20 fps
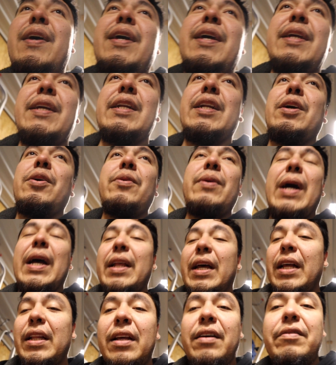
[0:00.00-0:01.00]
you know,
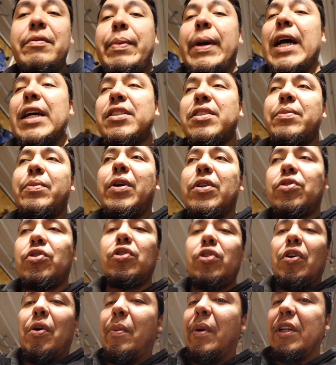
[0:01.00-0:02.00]
I loved basketball
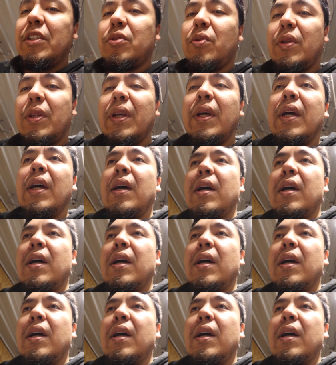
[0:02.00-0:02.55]
so much with